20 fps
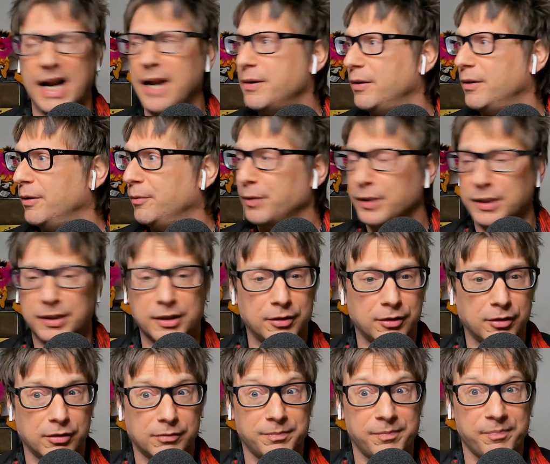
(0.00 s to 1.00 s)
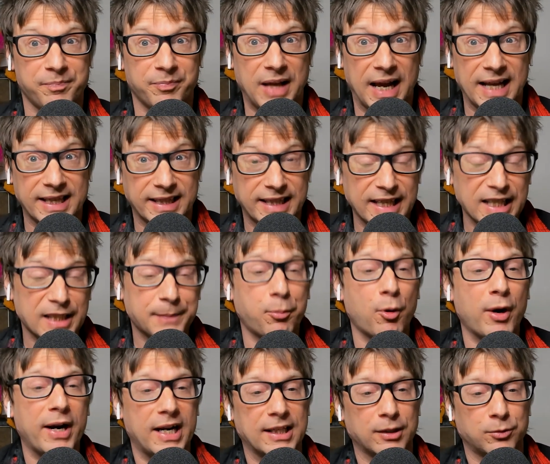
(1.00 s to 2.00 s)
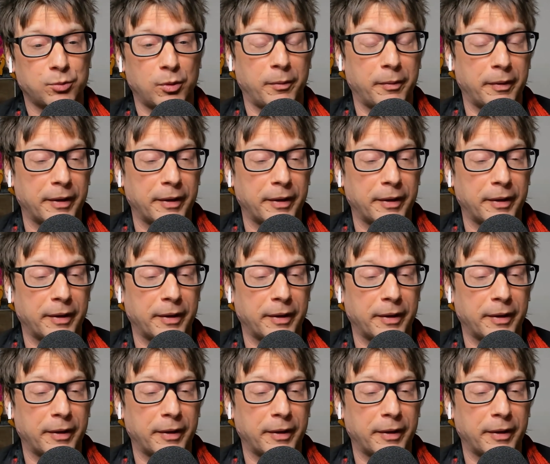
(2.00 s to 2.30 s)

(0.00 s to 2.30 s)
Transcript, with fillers: I was at this point as we're